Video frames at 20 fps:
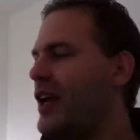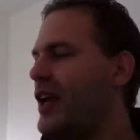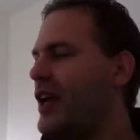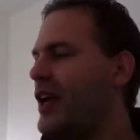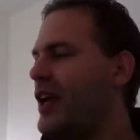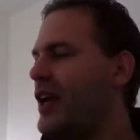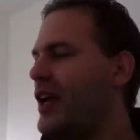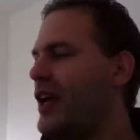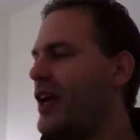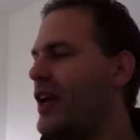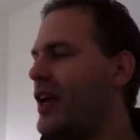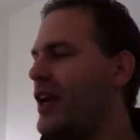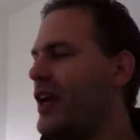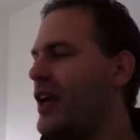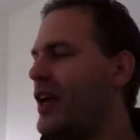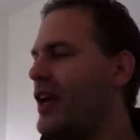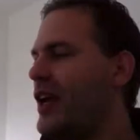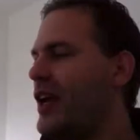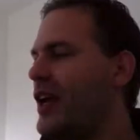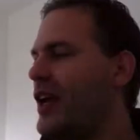And
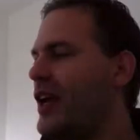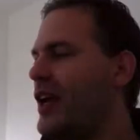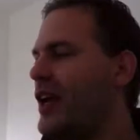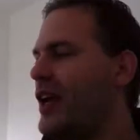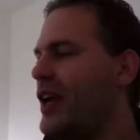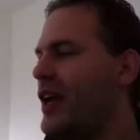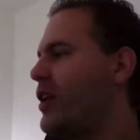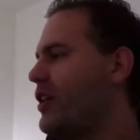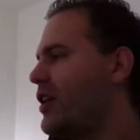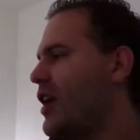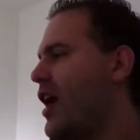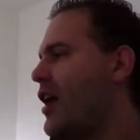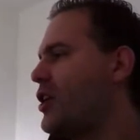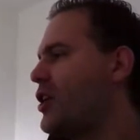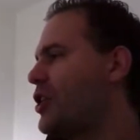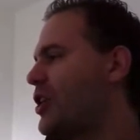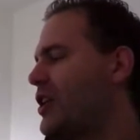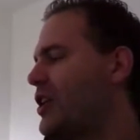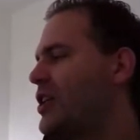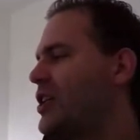you can
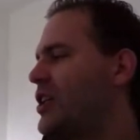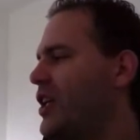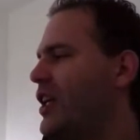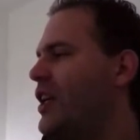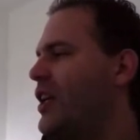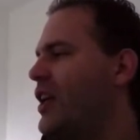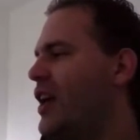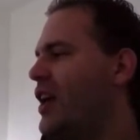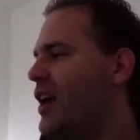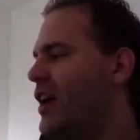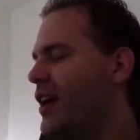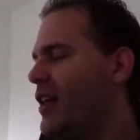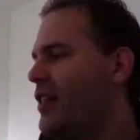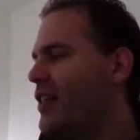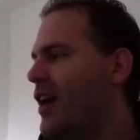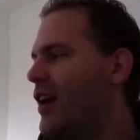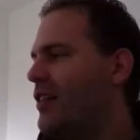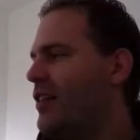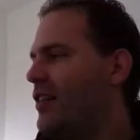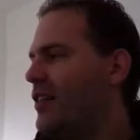actually see
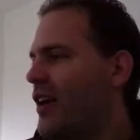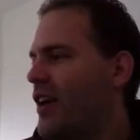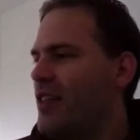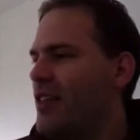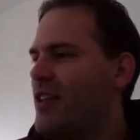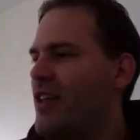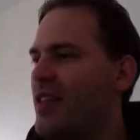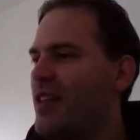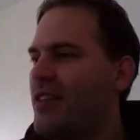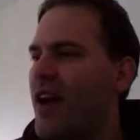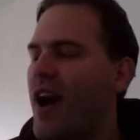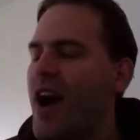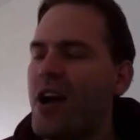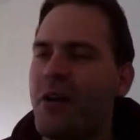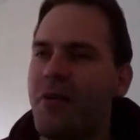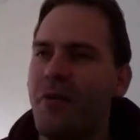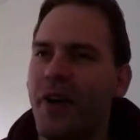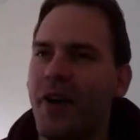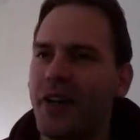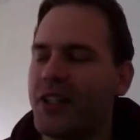that the
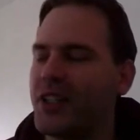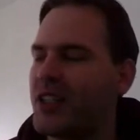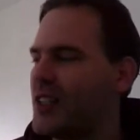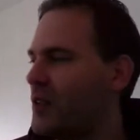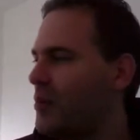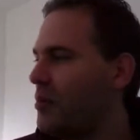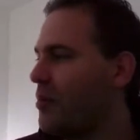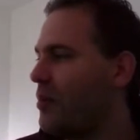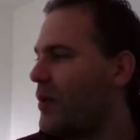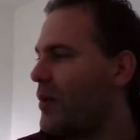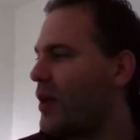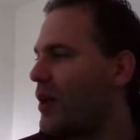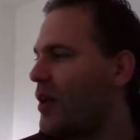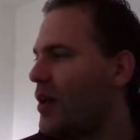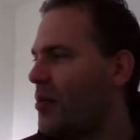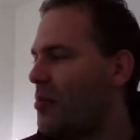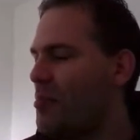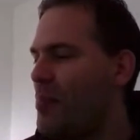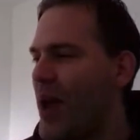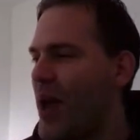attack works
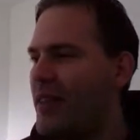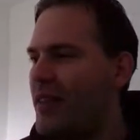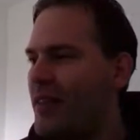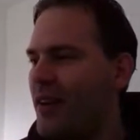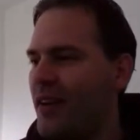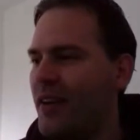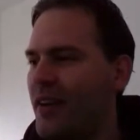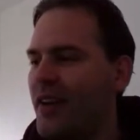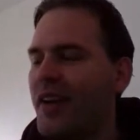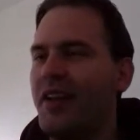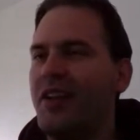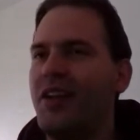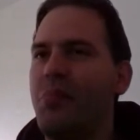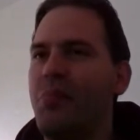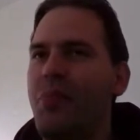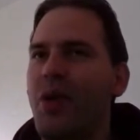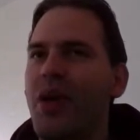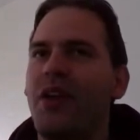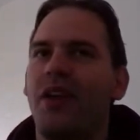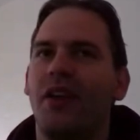better the
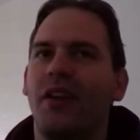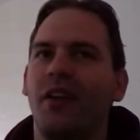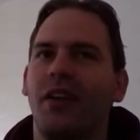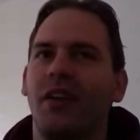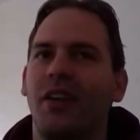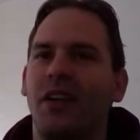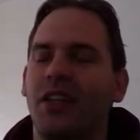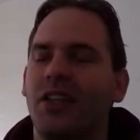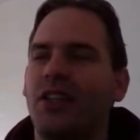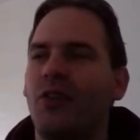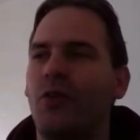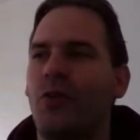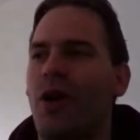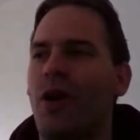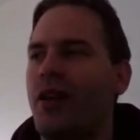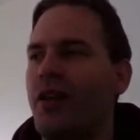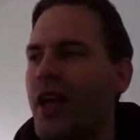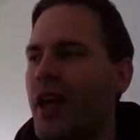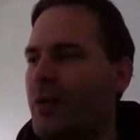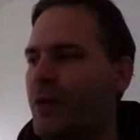bigger is
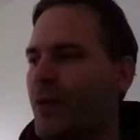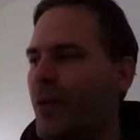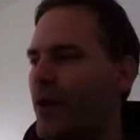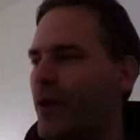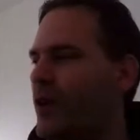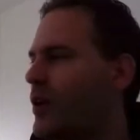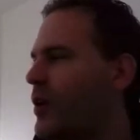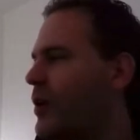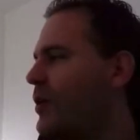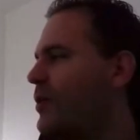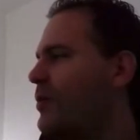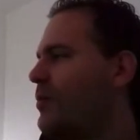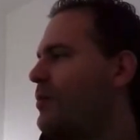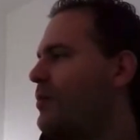neural network.